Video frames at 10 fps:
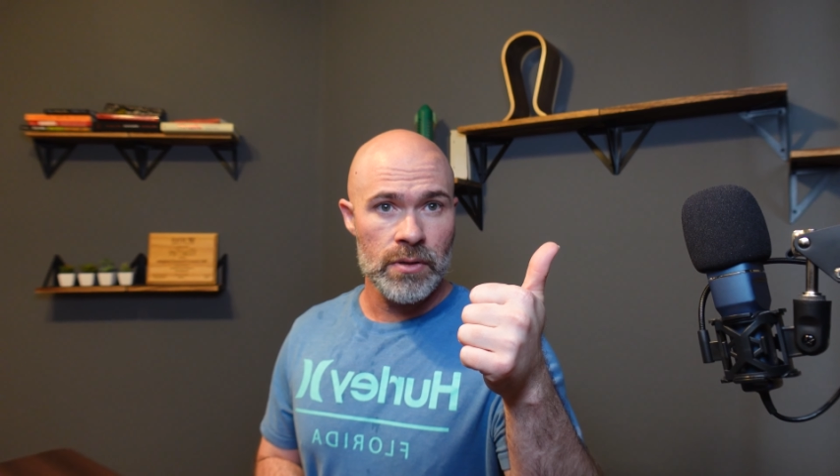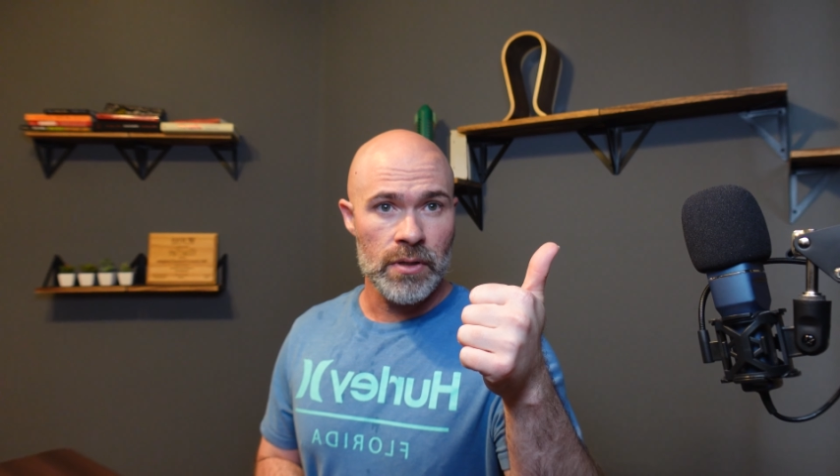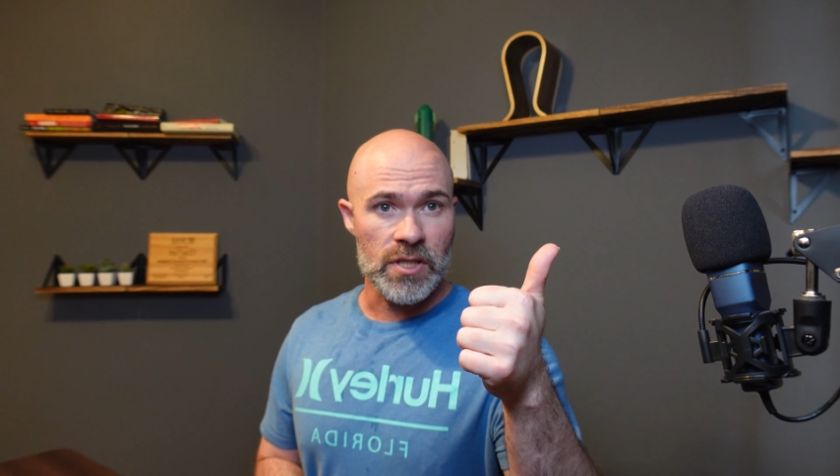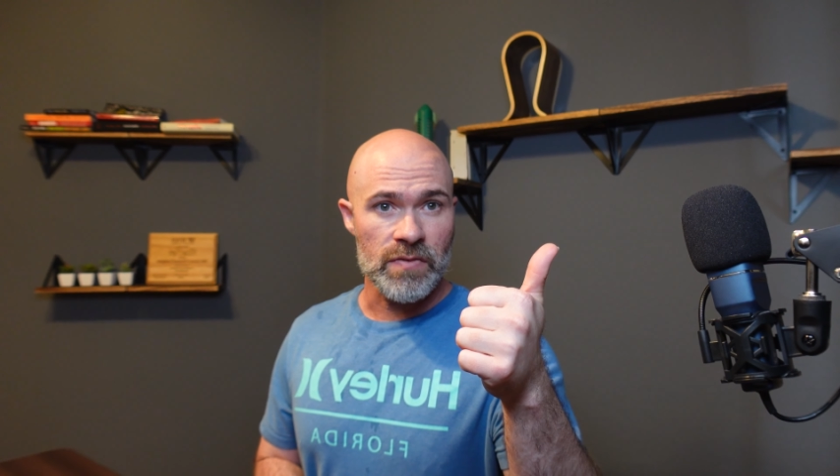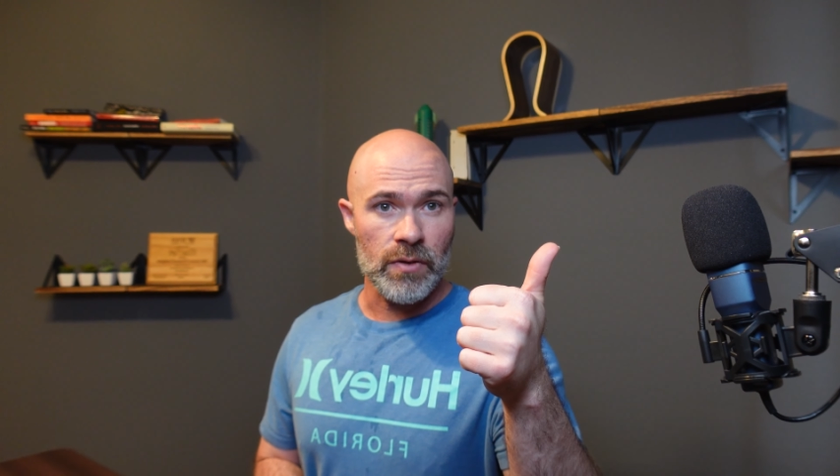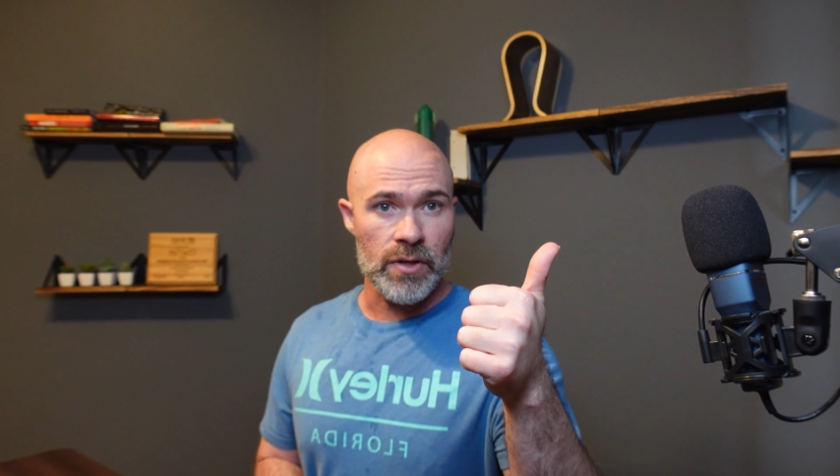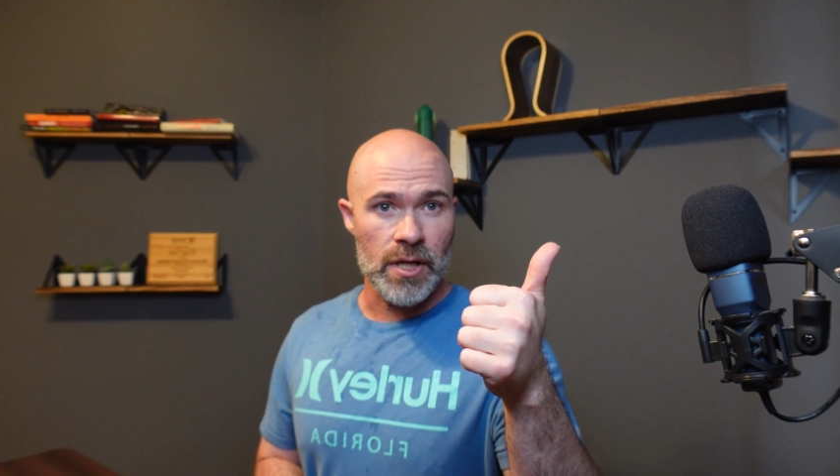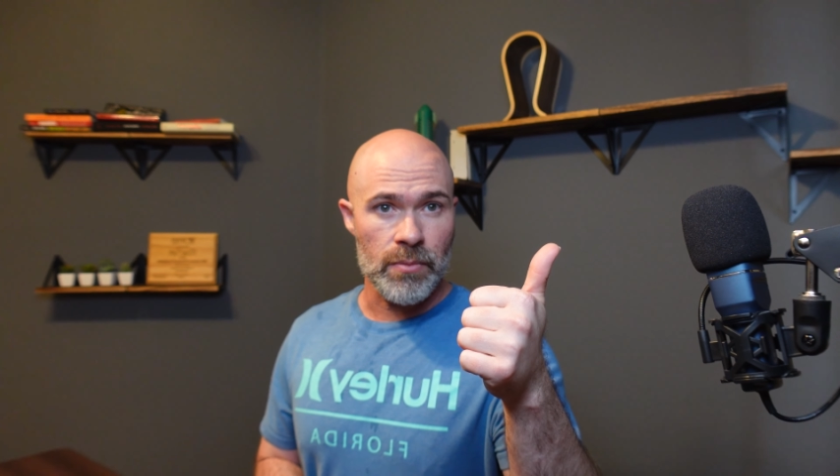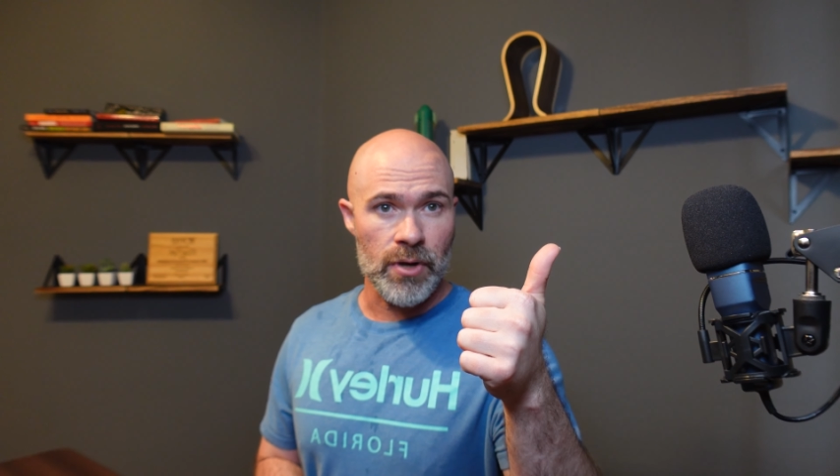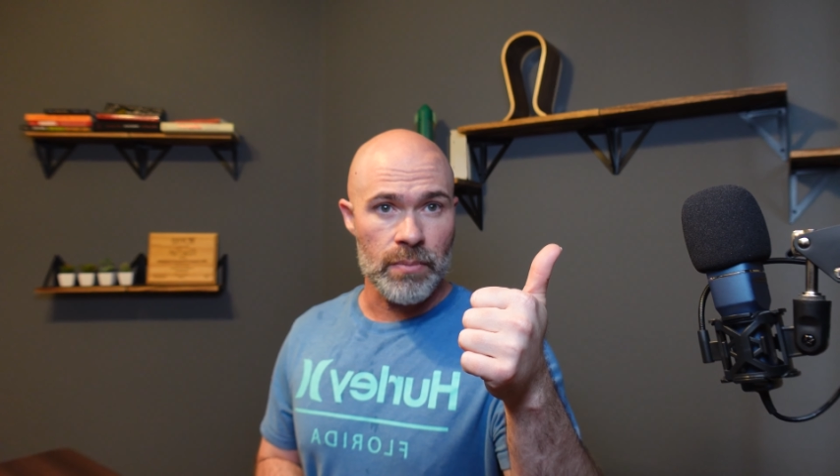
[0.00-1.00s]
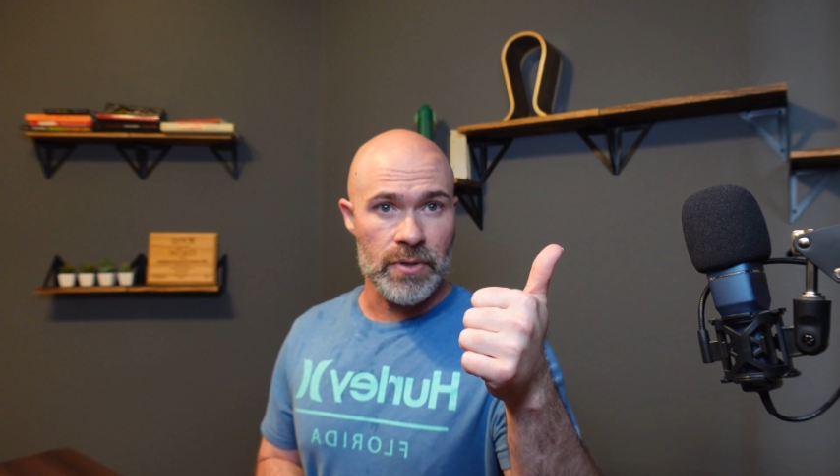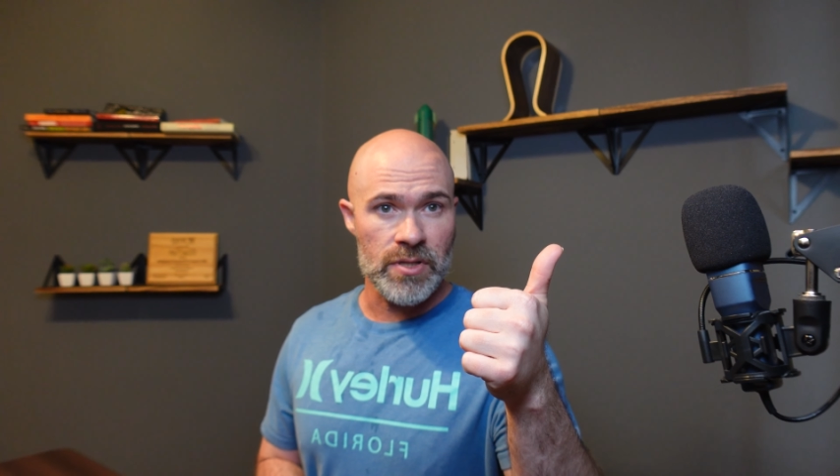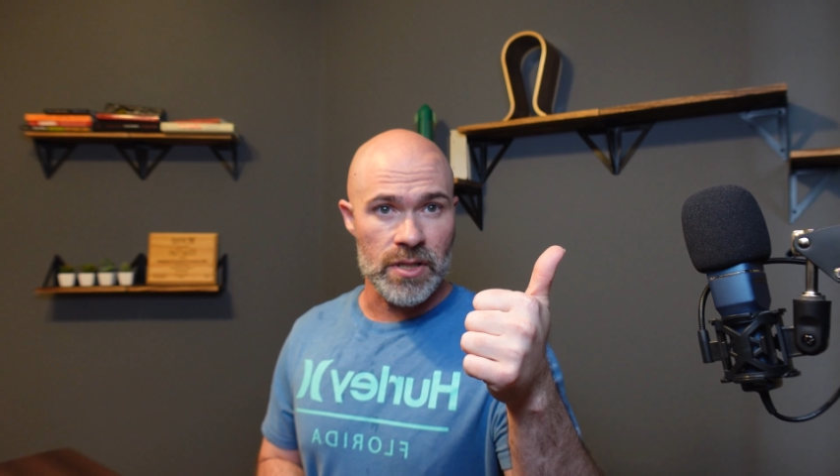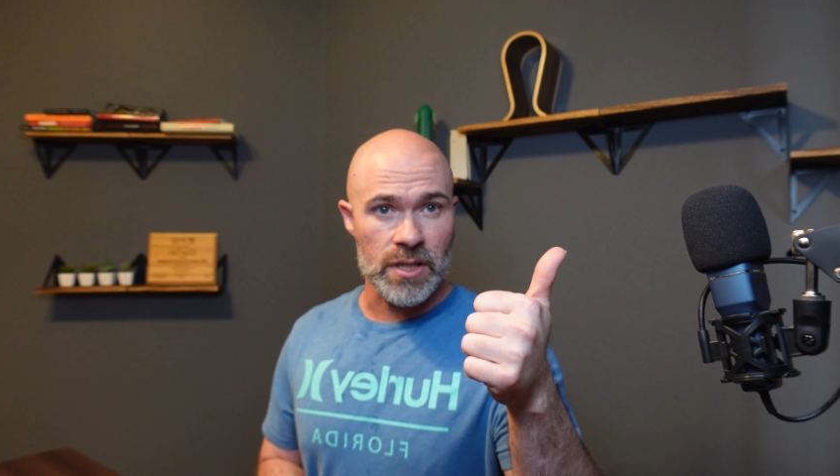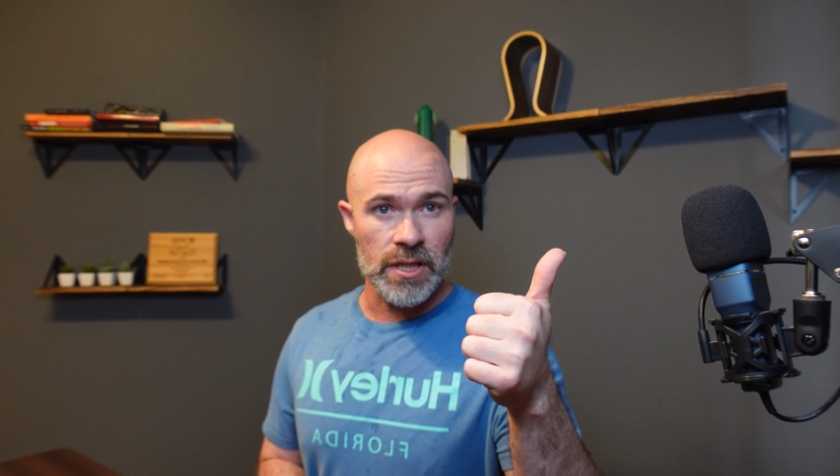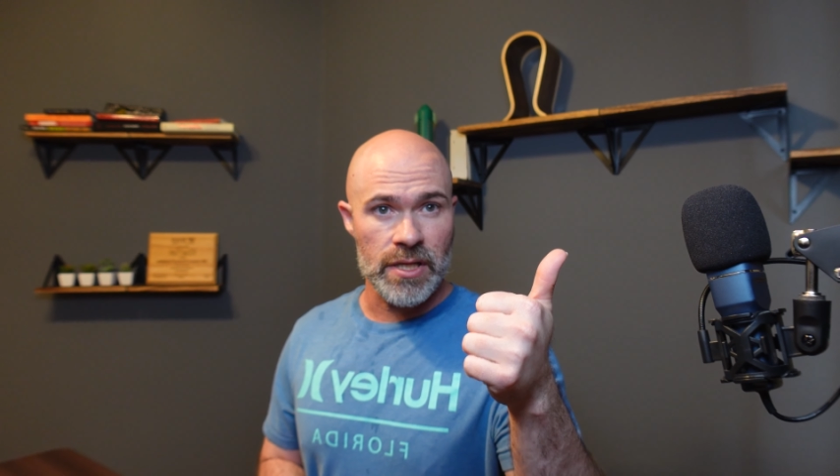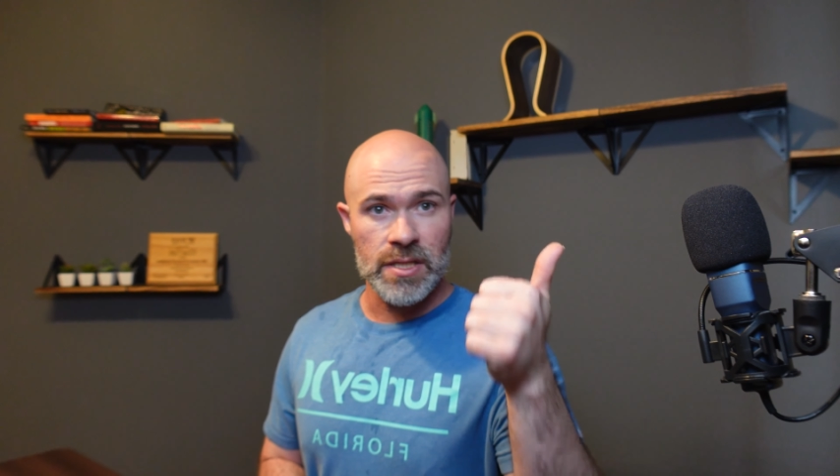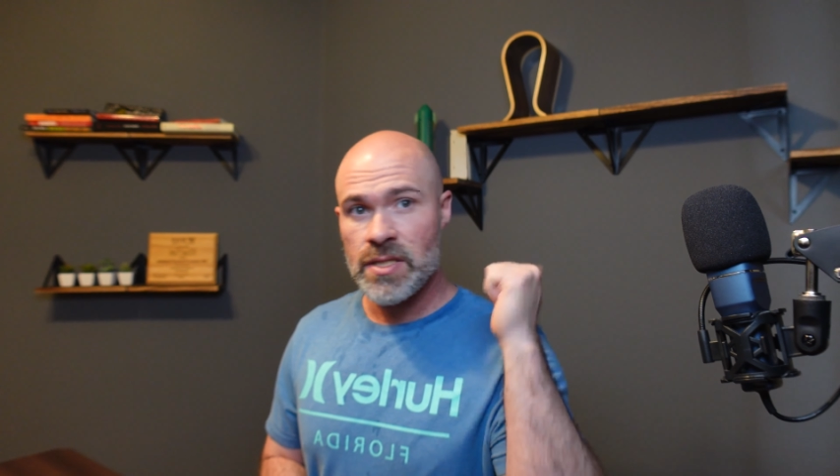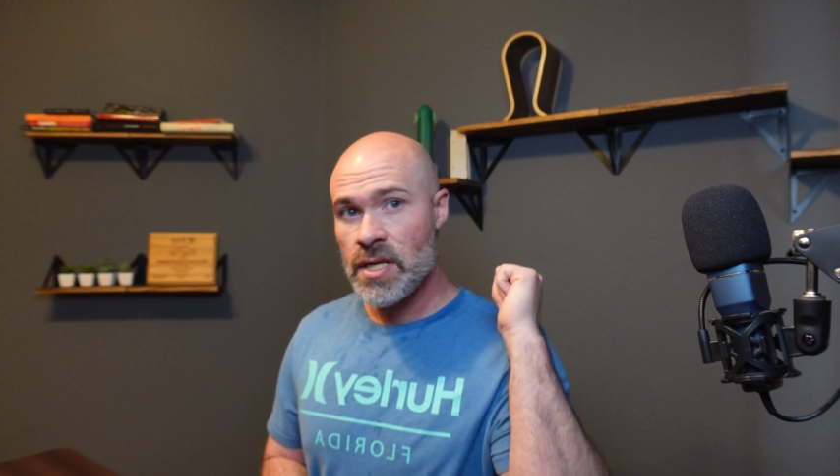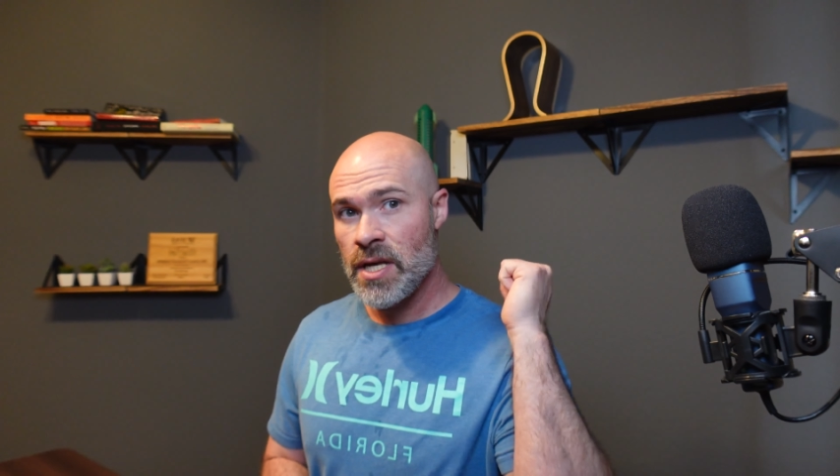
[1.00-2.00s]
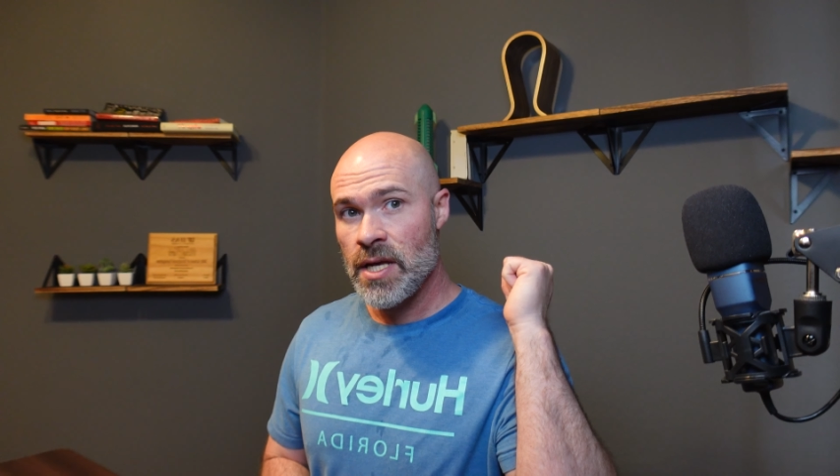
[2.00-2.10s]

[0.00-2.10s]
exfoliating properties in the cleanse.